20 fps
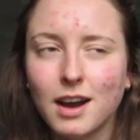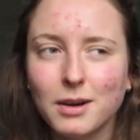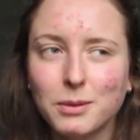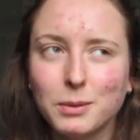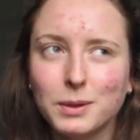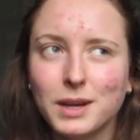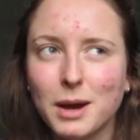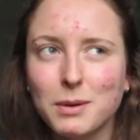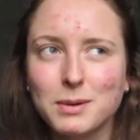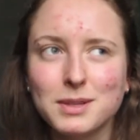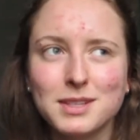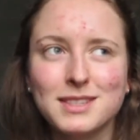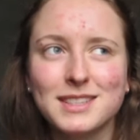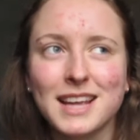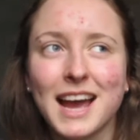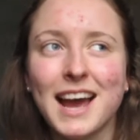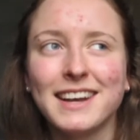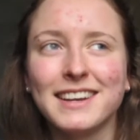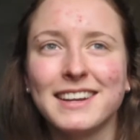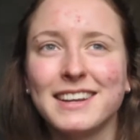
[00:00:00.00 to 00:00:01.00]
when I was
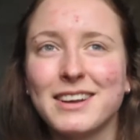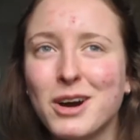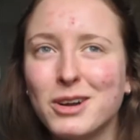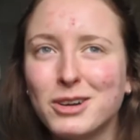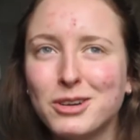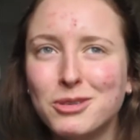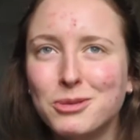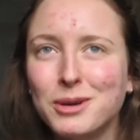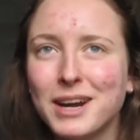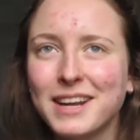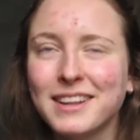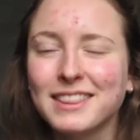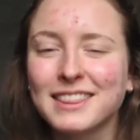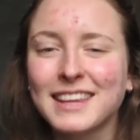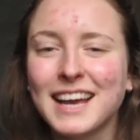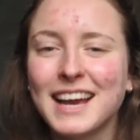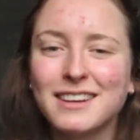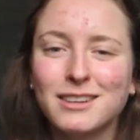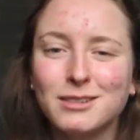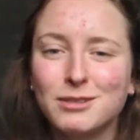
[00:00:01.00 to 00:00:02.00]
standing on a red
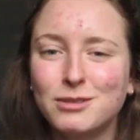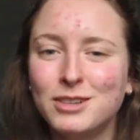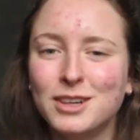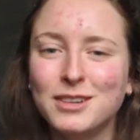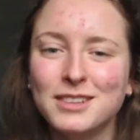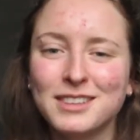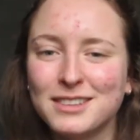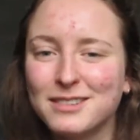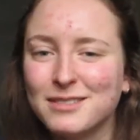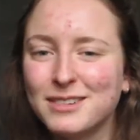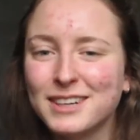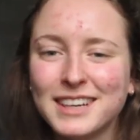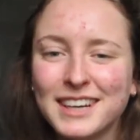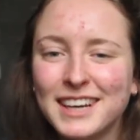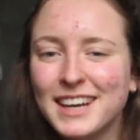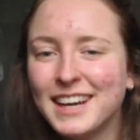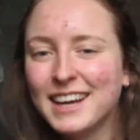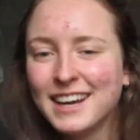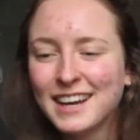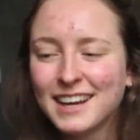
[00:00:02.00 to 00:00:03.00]
line in front of a
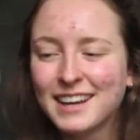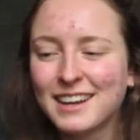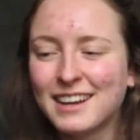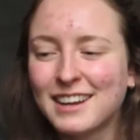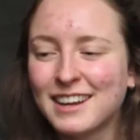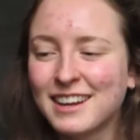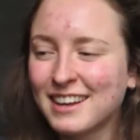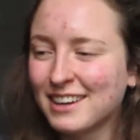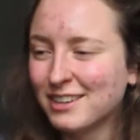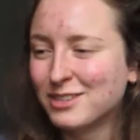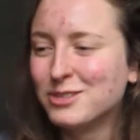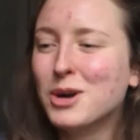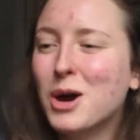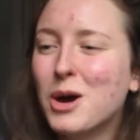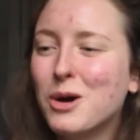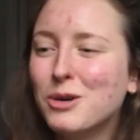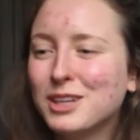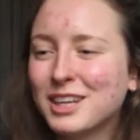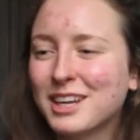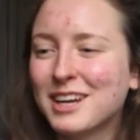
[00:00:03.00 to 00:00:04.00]

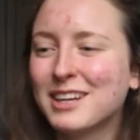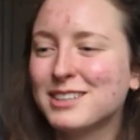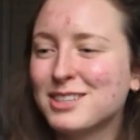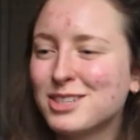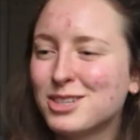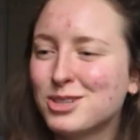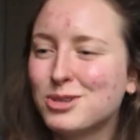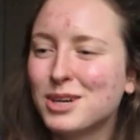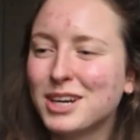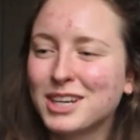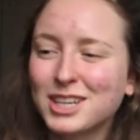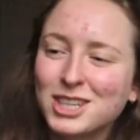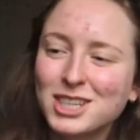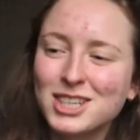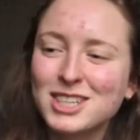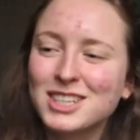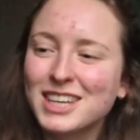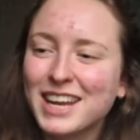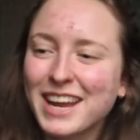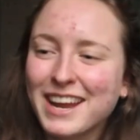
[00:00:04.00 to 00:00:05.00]
road
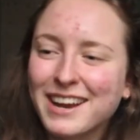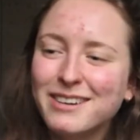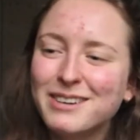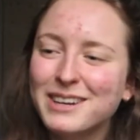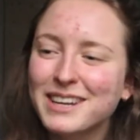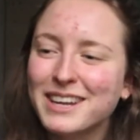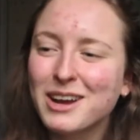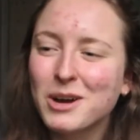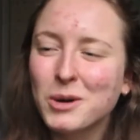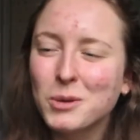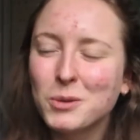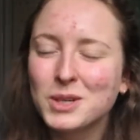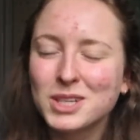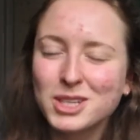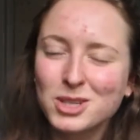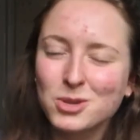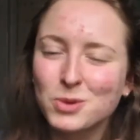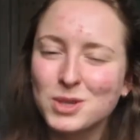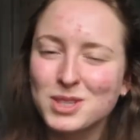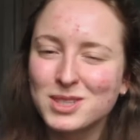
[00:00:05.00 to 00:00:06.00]
construction area,
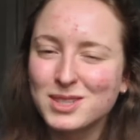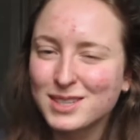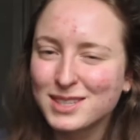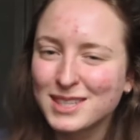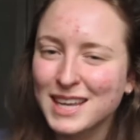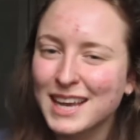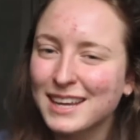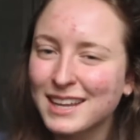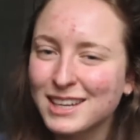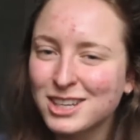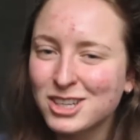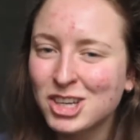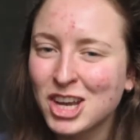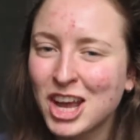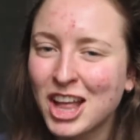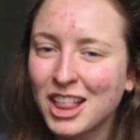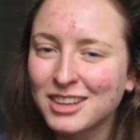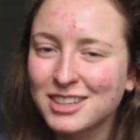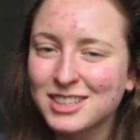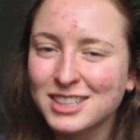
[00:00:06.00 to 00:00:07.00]
which was the second
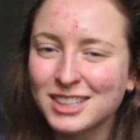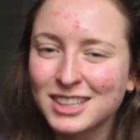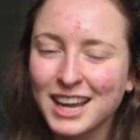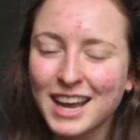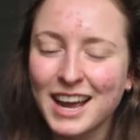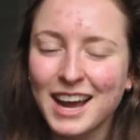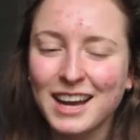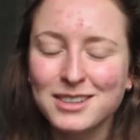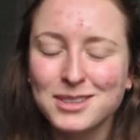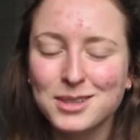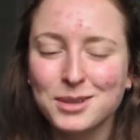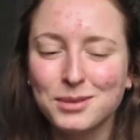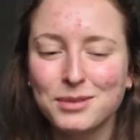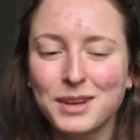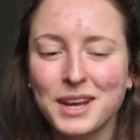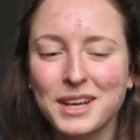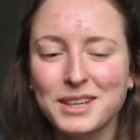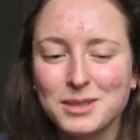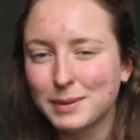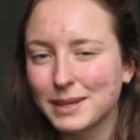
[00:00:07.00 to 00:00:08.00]
challenge that I had to
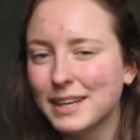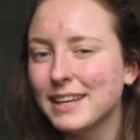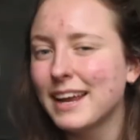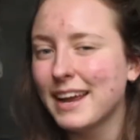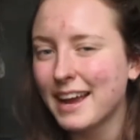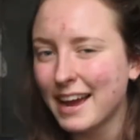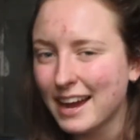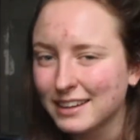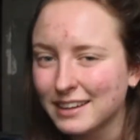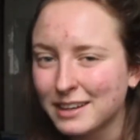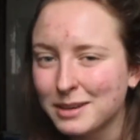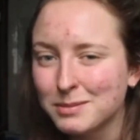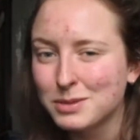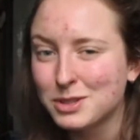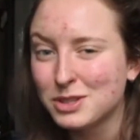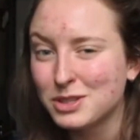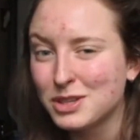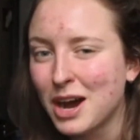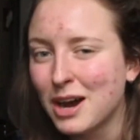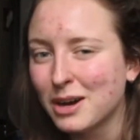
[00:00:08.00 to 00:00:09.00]
face. But then I had him
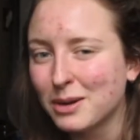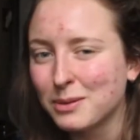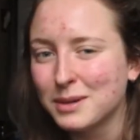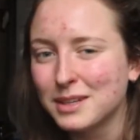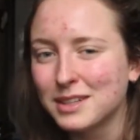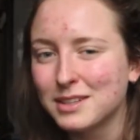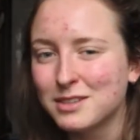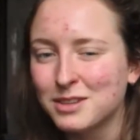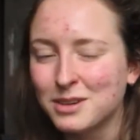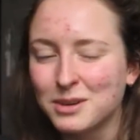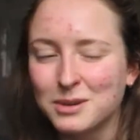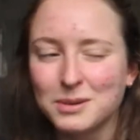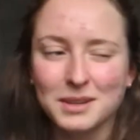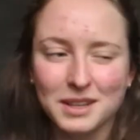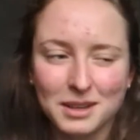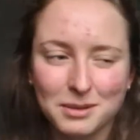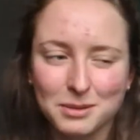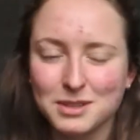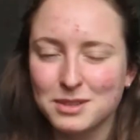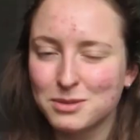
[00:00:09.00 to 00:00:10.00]
to talk with, so
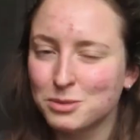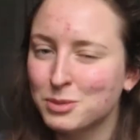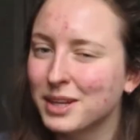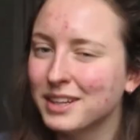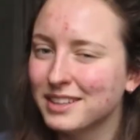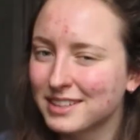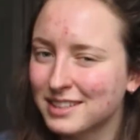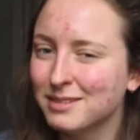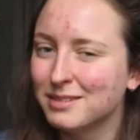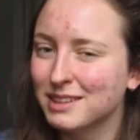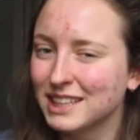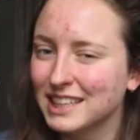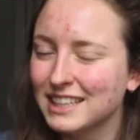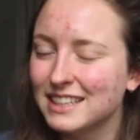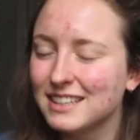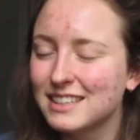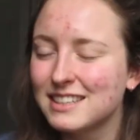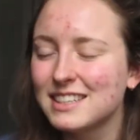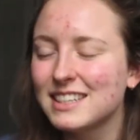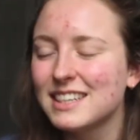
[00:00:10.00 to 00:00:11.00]
it was relatively
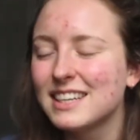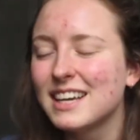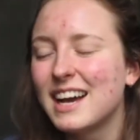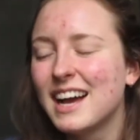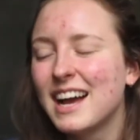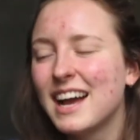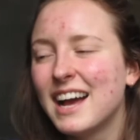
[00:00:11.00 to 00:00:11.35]
easy.